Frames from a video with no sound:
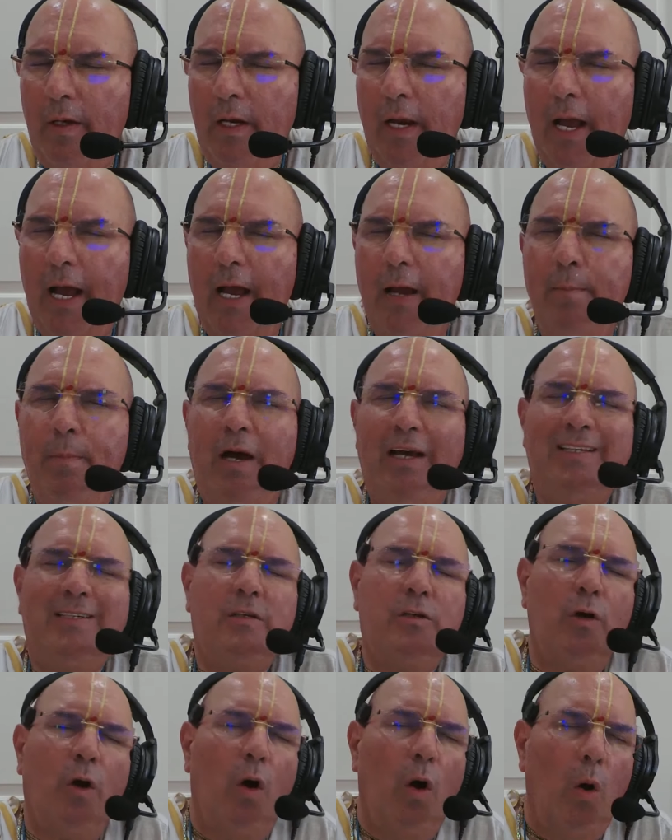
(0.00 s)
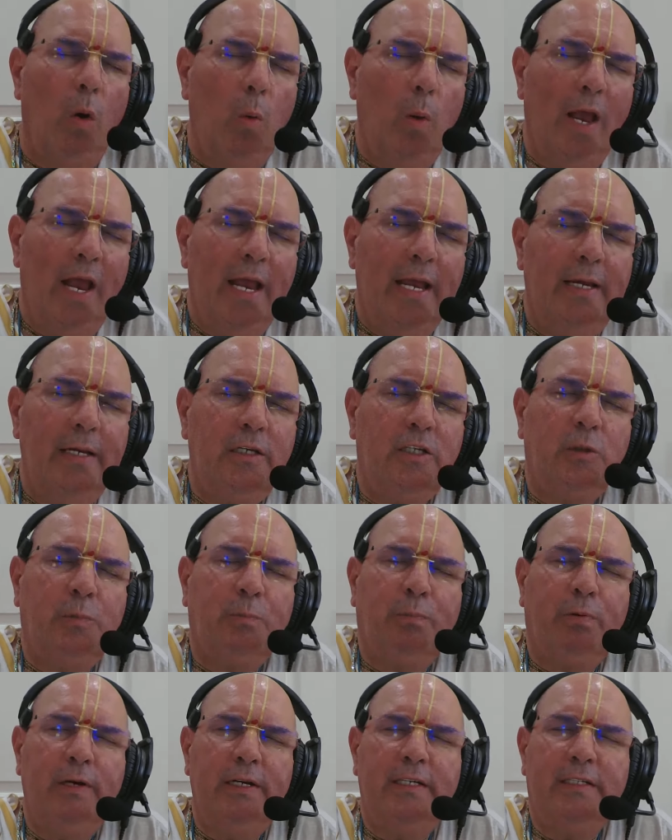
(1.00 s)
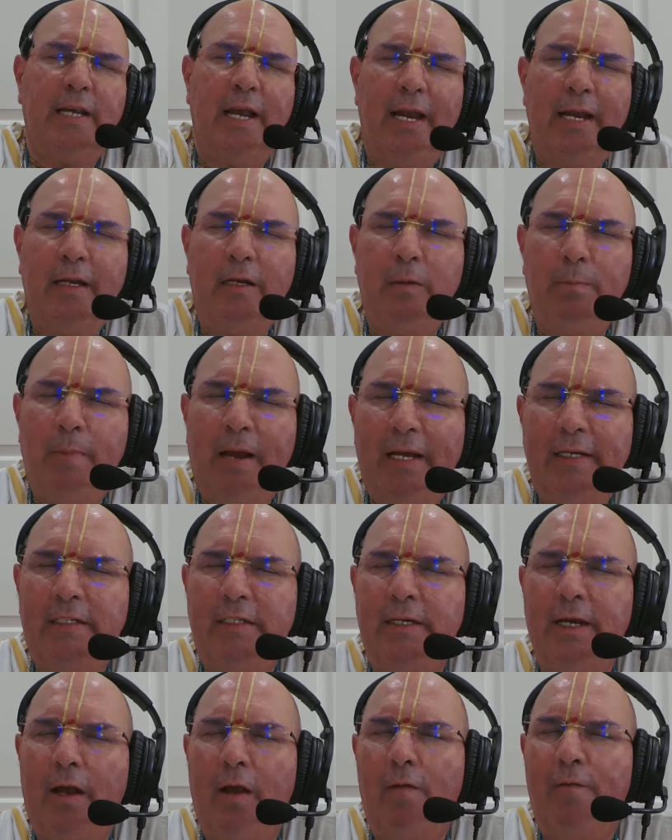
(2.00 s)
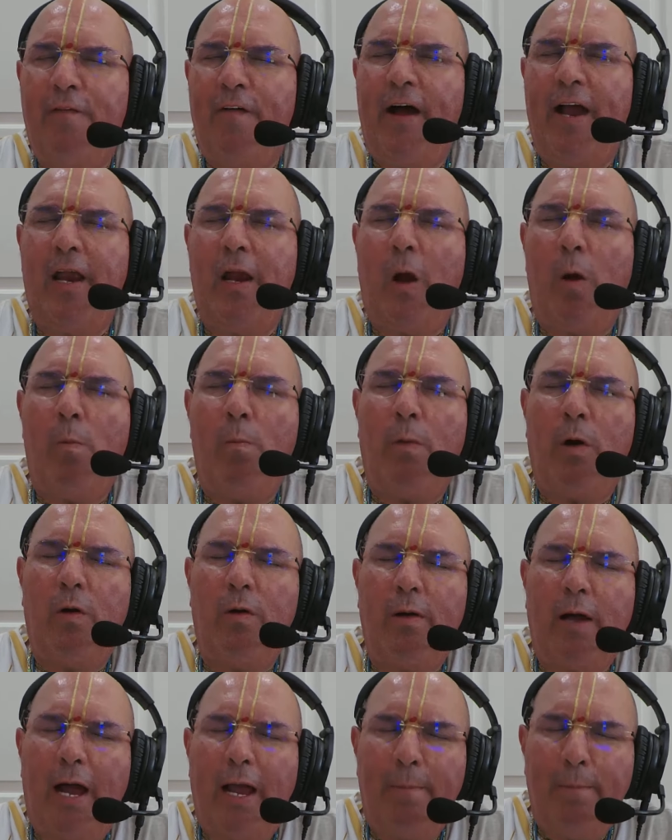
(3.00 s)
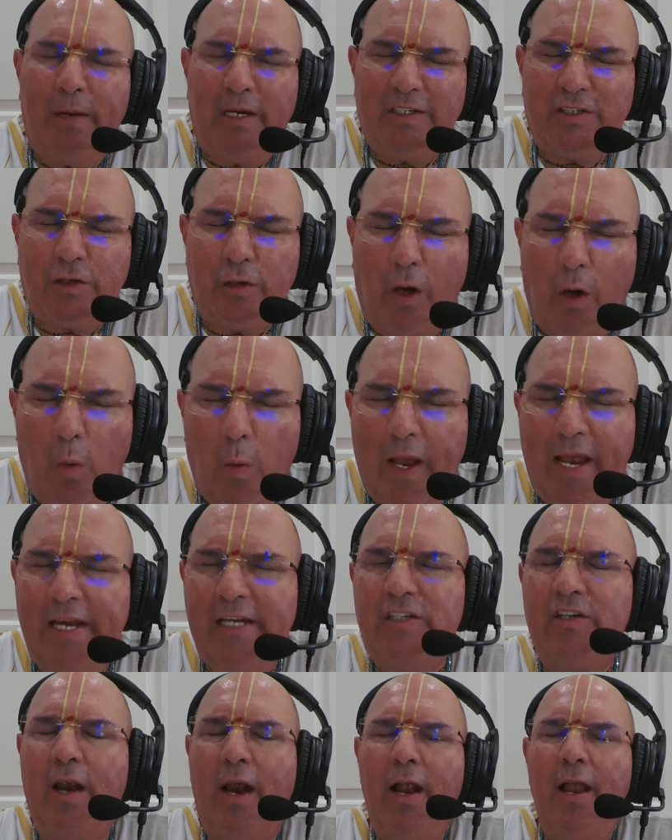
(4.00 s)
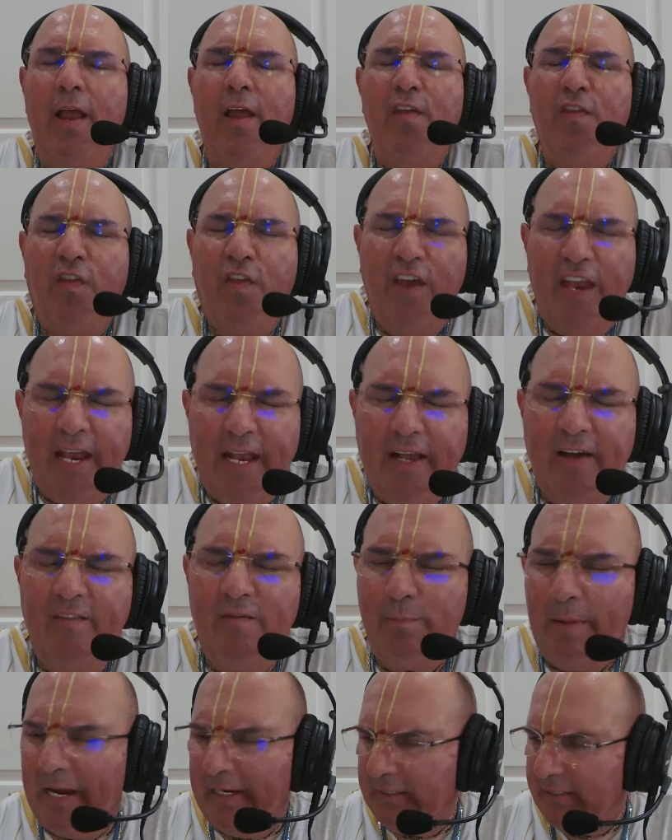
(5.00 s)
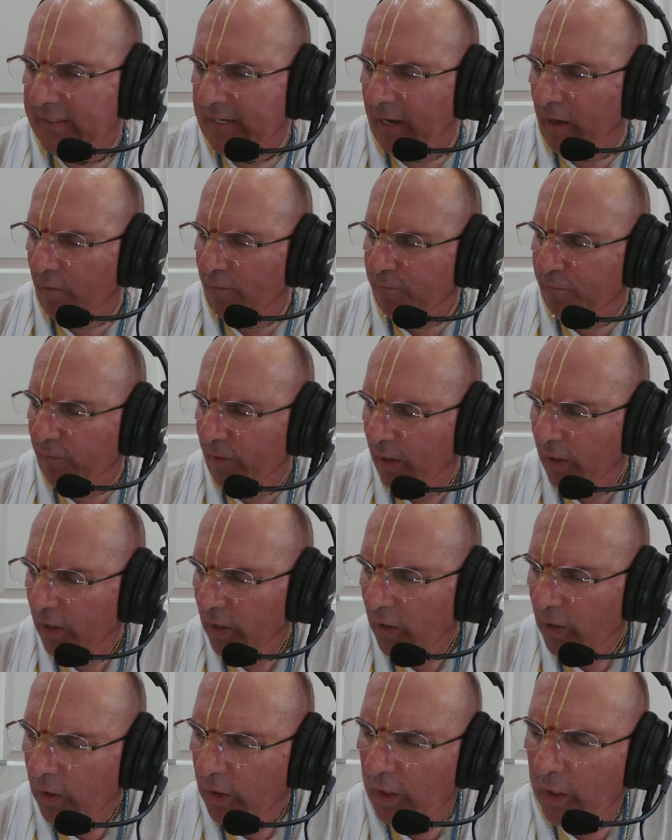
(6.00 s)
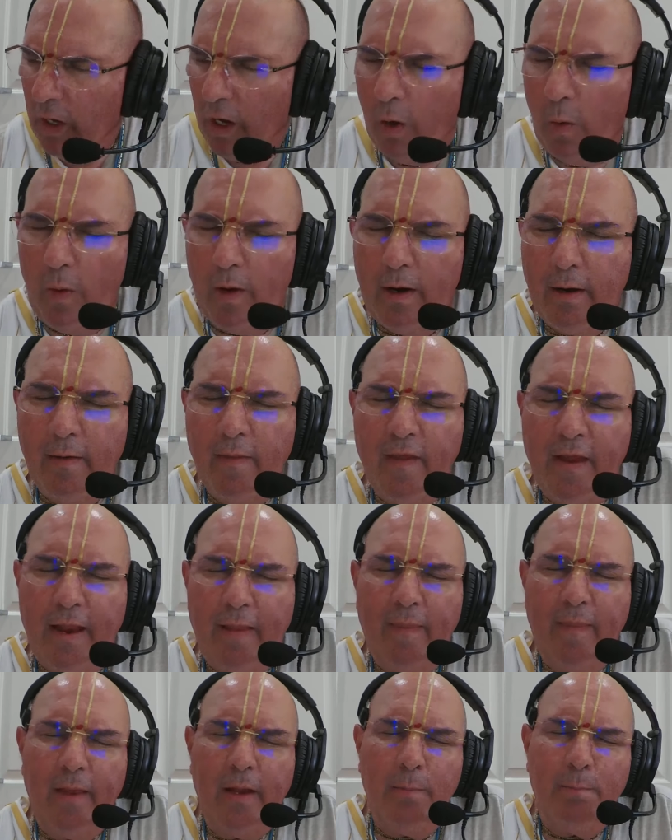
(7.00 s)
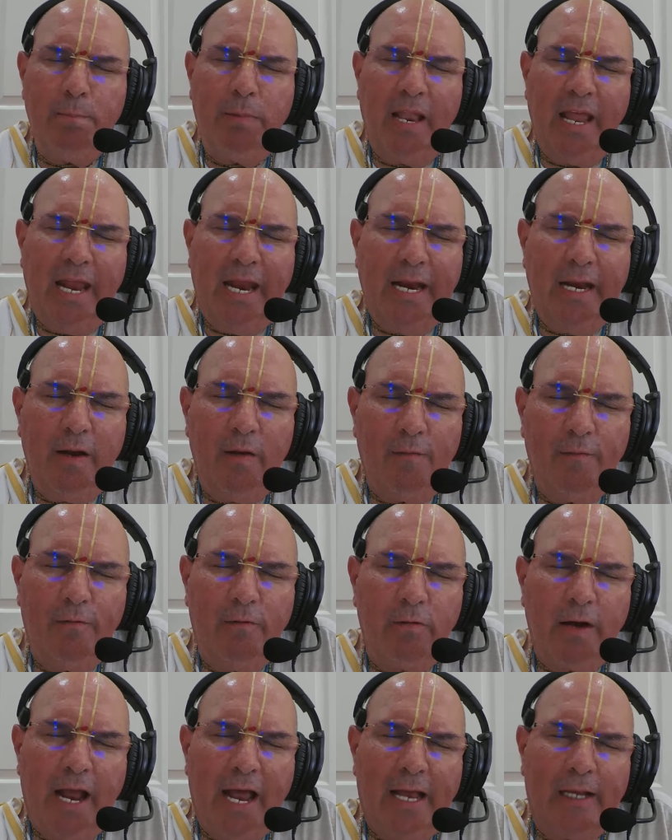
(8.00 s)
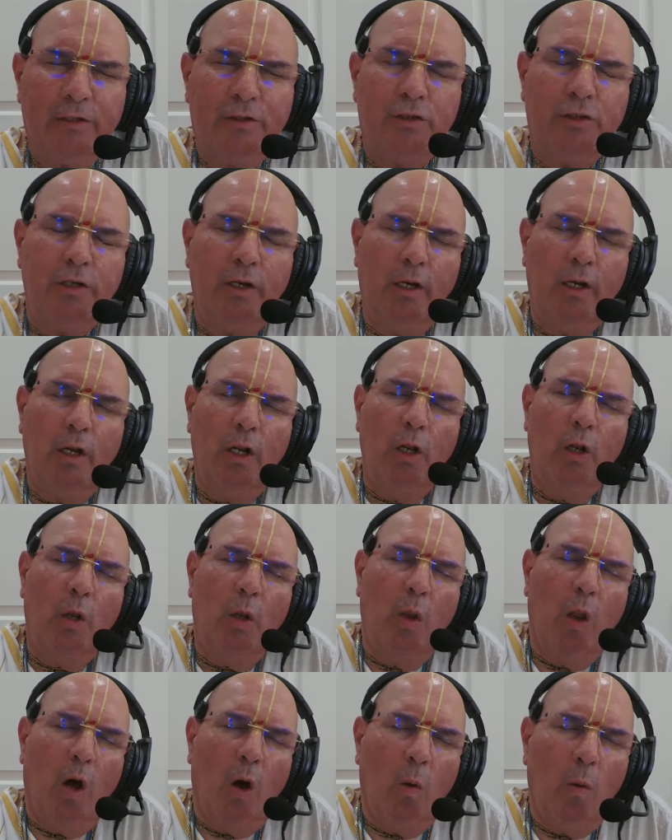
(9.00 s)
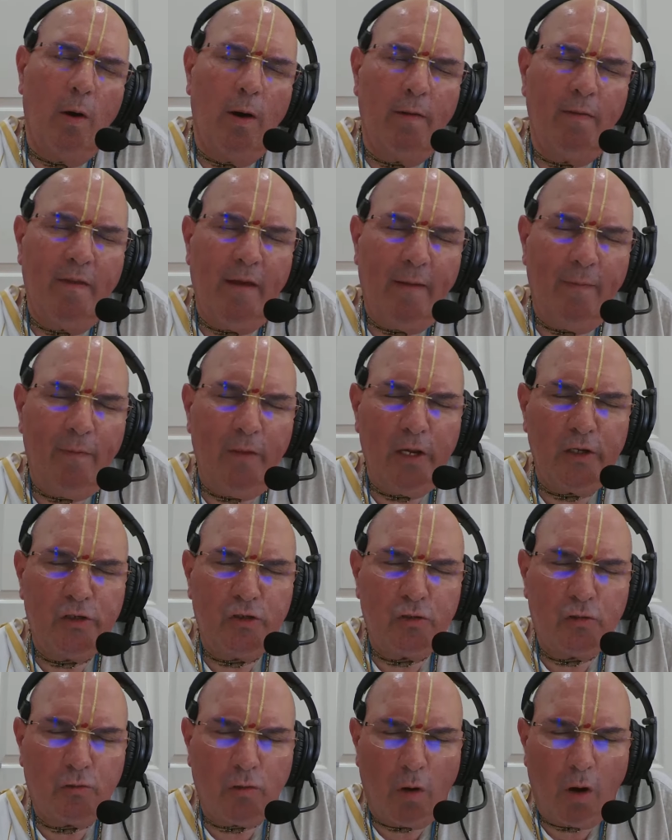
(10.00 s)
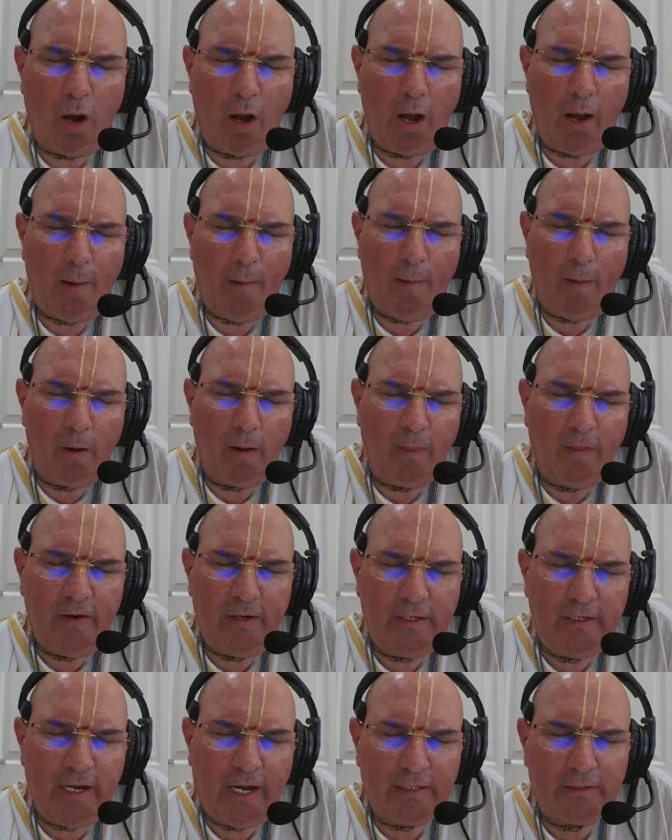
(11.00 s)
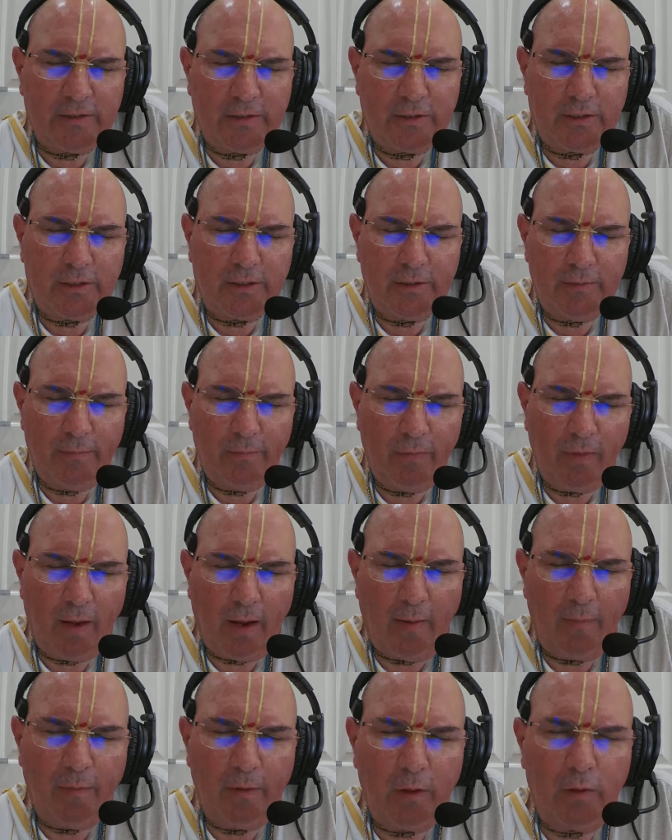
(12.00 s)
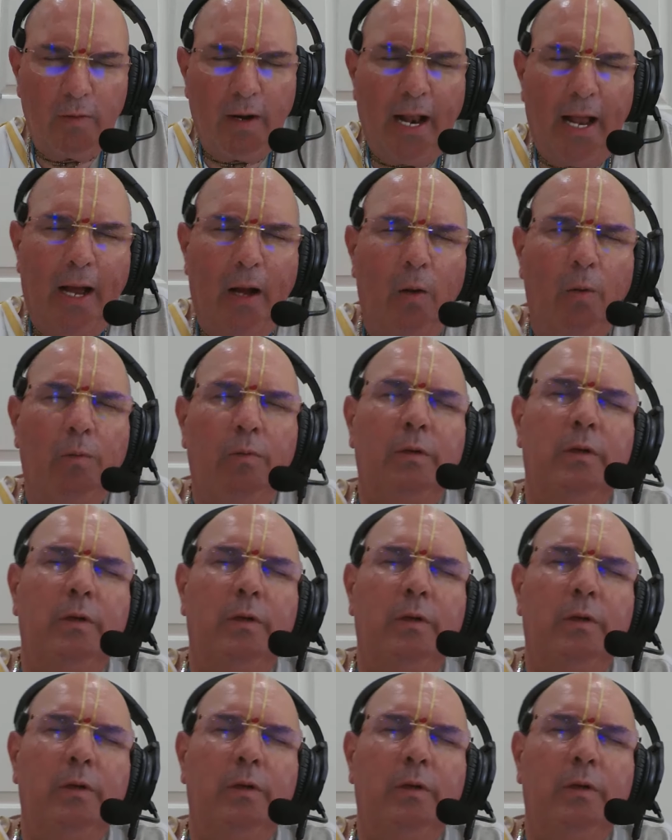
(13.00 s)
I must always present myself, I must always think of myself lower than the blade of grass, lower than the straw or the dust on the ground.